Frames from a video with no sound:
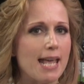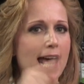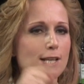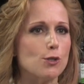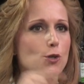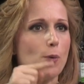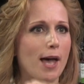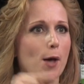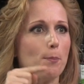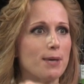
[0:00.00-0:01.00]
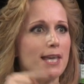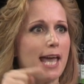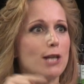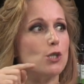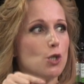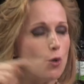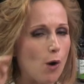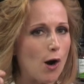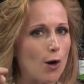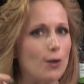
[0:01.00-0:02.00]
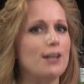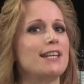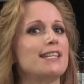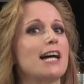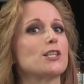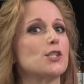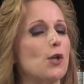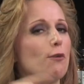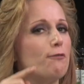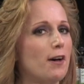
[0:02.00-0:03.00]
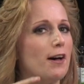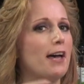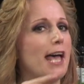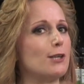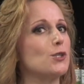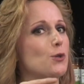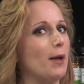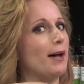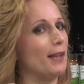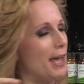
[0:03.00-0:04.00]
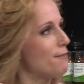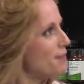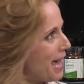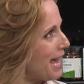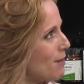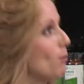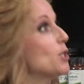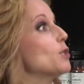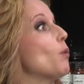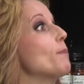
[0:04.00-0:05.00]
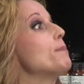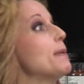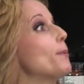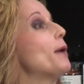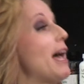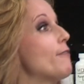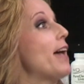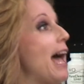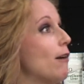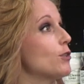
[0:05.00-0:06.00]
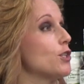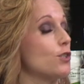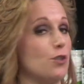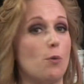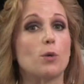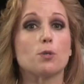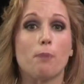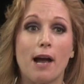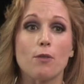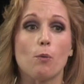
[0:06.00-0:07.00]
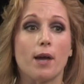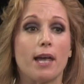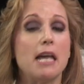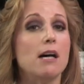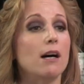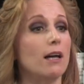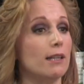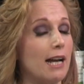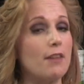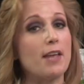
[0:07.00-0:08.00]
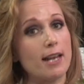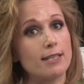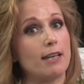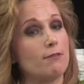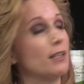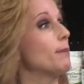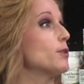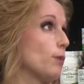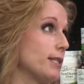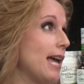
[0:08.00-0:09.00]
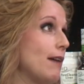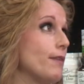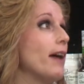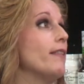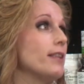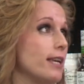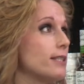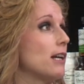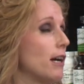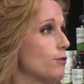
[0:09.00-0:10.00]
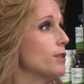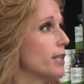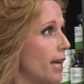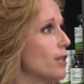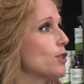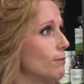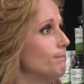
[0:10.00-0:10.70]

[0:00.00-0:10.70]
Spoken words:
S-U-L-P-H-U-R, not sulfa, S-U-L-F-A, which is what people have allergies to, which, by the way, a lot of the anti-inflammatories have that, and it is a contraindication.